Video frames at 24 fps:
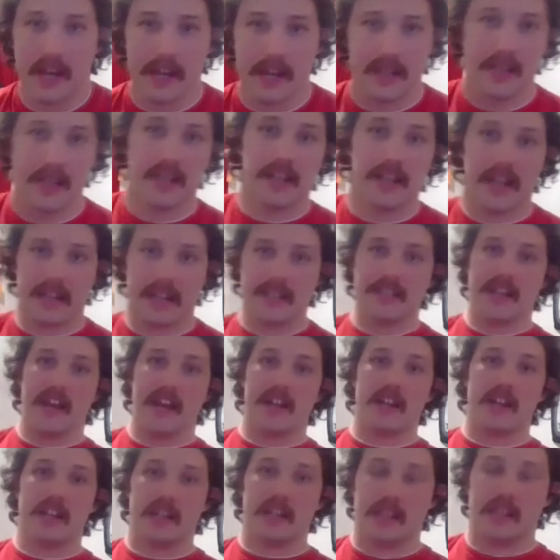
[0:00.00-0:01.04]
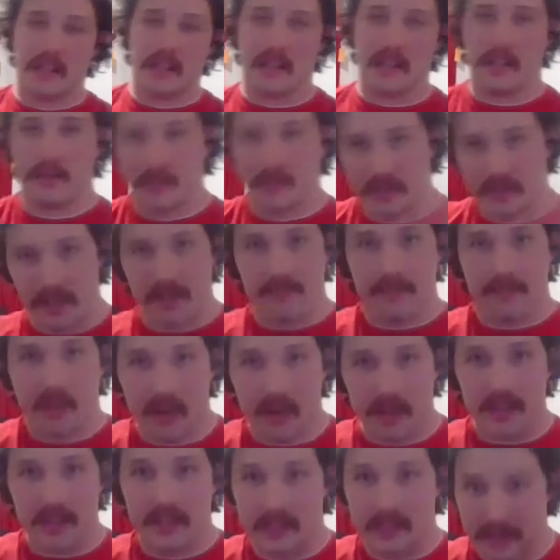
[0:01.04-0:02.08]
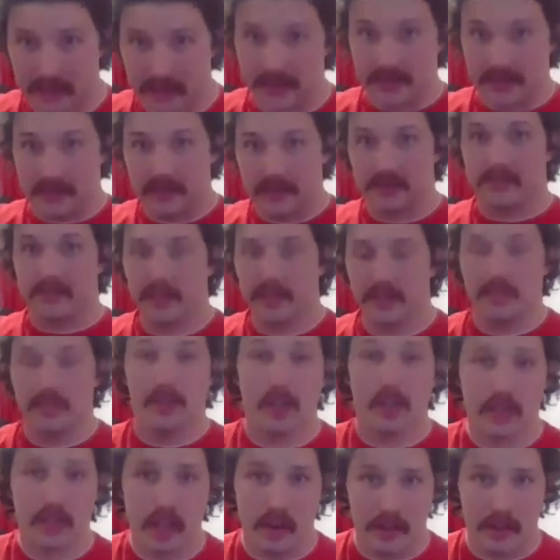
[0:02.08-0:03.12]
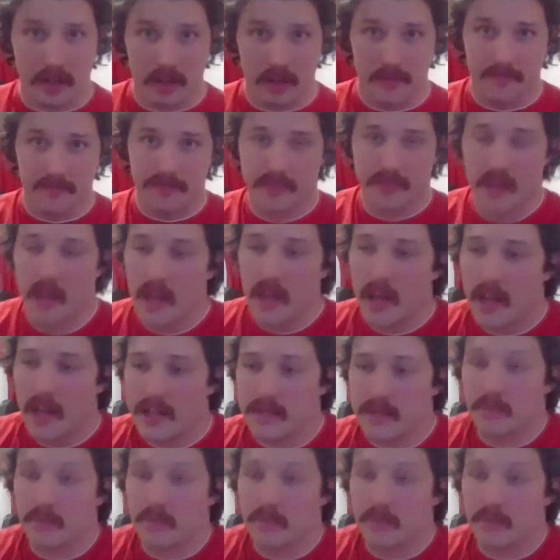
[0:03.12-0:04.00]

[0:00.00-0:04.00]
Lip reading: when I had hair like down to here, it was like there was a lot going on. Yeah.